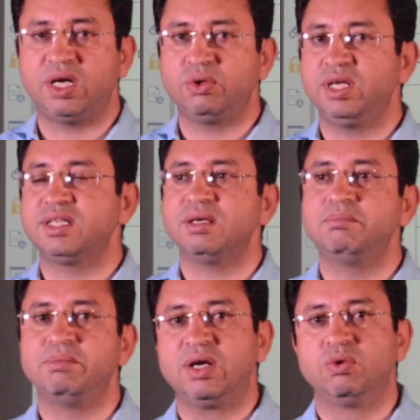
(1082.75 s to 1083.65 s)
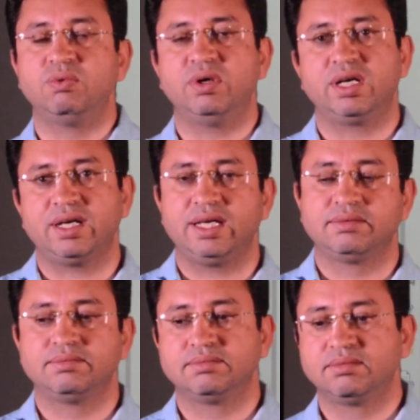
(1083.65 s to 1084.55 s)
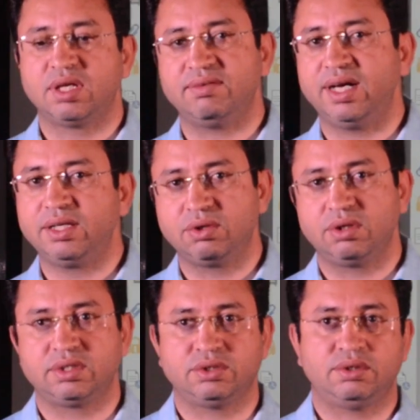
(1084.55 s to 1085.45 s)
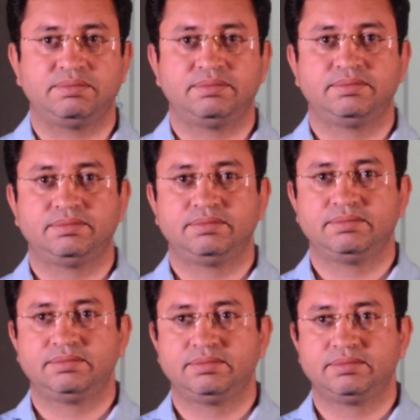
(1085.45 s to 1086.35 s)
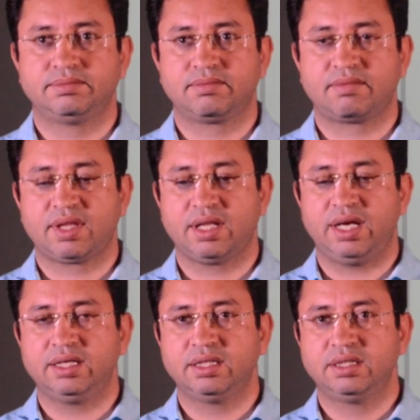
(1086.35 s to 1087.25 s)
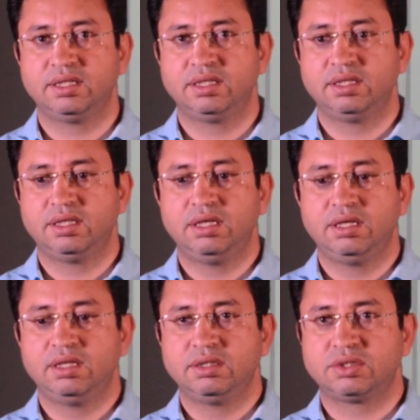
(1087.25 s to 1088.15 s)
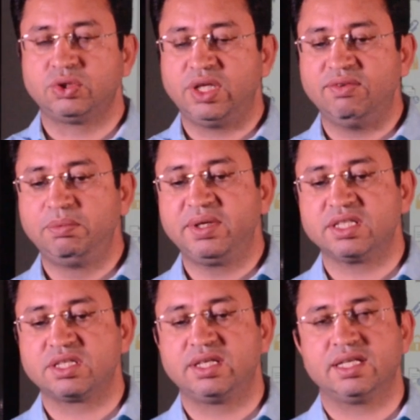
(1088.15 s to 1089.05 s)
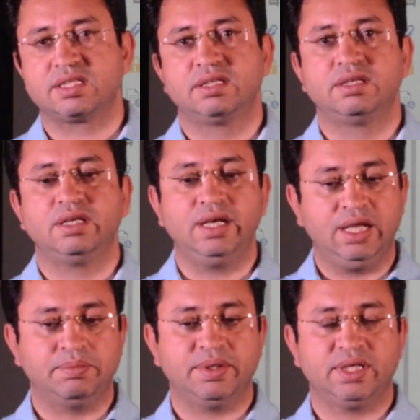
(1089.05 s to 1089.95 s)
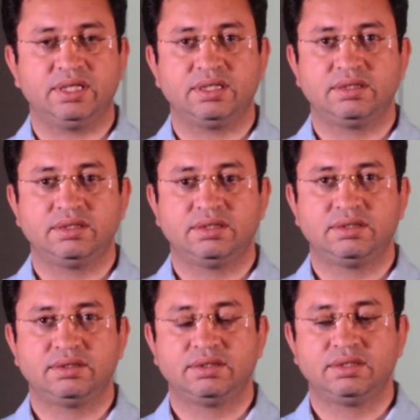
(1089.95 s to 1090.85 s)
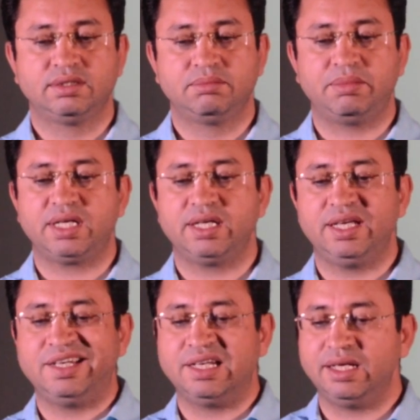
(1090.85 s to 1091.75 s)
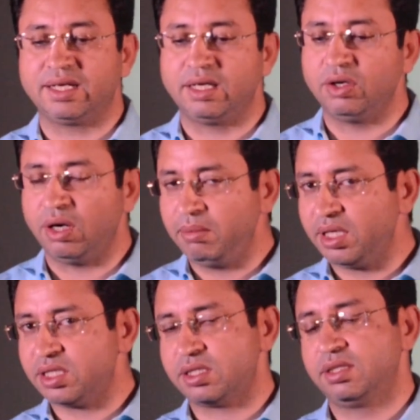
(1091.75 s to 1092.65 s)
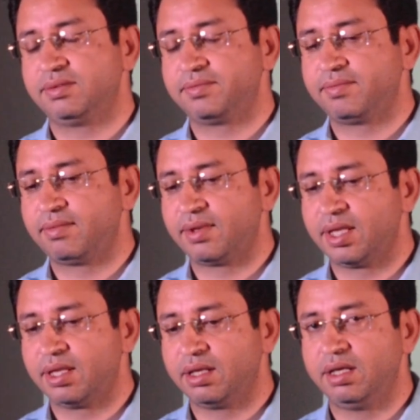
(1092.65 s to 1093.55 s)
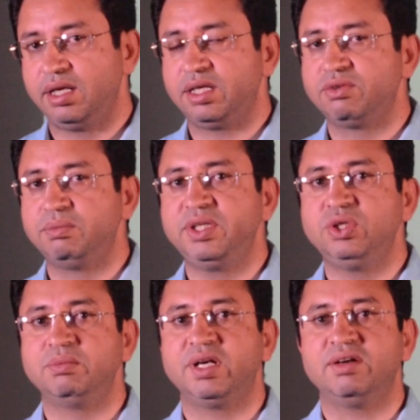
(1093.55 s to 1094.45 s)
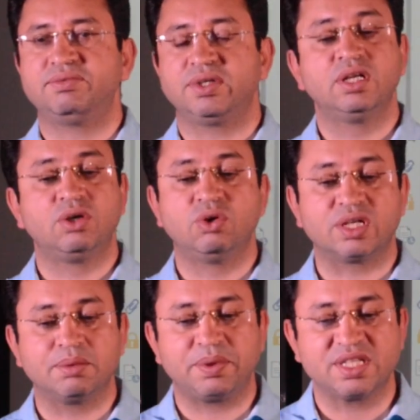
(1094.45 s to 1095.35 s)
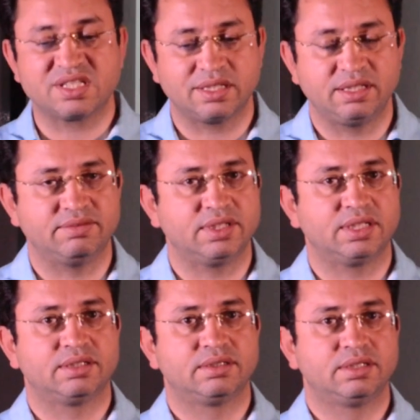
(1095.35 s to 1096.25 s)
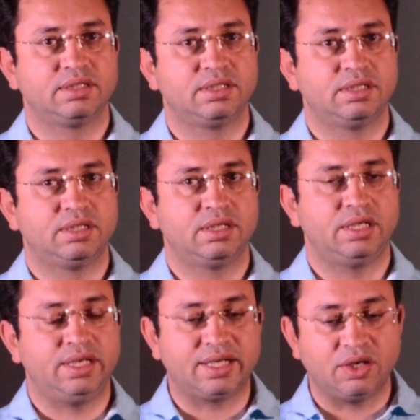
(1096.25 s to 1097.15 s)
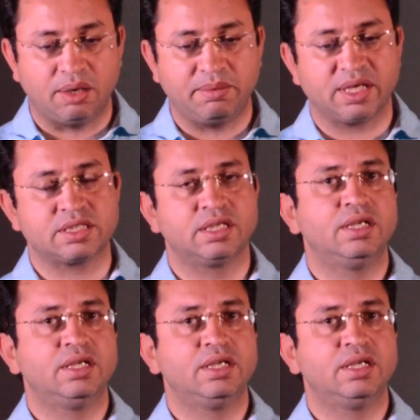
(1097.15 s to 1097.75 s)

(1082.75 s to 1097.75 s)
are doing some manual work like a white collar job, right? So they would be considered as labor. But in economics, it would be human effort, not the person even. In economics,